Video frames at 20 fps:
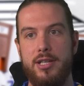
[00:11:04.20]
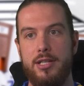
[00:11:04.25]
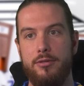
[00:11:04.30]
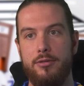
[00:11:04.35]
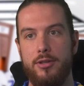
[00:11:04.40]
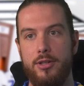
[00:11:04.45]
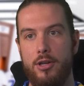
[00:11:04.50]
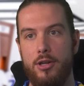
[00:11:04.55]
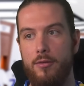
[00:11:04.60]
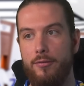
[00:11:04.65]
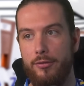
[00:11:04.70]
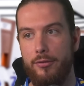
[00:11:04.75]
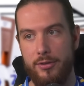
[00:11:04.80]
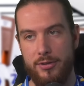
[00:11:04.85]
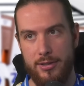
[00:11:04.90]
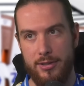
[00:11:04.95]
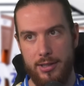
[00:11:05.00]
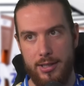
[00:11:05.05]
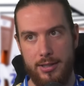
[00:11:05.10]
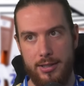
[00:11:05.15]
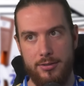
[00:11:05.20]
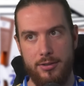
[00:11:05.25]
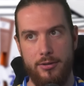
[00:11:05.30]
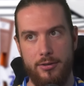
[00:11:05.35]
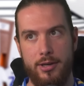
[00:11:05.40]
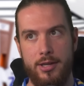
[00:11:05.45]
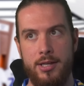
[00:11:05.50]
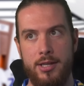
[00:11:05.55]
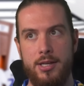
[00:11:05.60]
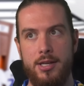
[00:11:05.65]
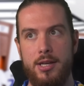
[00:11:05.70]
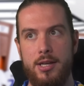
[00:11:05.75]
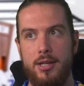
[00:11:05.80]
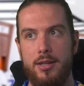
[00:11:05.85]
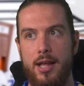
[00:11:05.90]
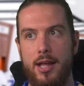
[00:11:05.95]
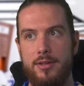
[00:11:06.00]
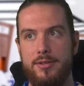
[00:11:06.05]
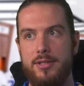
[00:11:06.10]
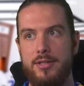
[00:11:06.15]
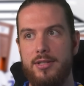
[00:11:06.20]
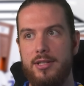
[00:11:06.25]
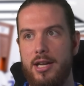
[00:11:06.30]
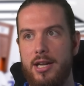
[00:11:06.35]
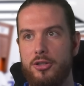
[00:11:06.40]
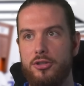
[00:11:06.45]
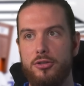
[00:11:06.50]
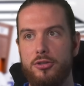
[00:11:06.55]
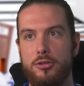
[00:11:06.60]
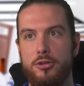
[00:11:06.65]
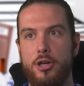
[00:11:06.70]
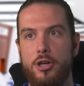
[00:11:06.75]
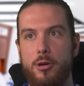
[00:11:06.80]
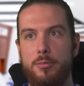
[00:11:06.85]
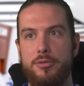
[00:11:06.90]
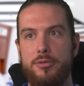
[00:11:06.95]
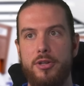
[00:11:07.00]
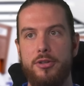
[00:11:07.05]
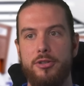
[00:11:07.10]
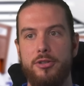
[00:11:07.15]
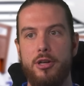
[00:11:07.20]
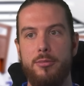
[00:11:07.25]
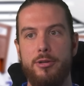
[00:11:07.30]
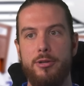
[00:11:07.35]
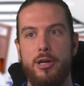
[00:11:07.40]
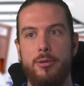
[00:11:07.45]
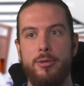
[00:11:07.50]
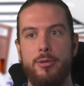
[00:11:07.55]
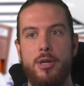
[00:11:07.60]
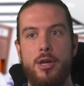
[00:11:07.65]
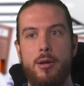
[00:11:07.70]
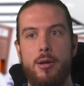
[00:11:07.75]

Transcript: in the Conference League. Sorry, that's international cups that's coming up.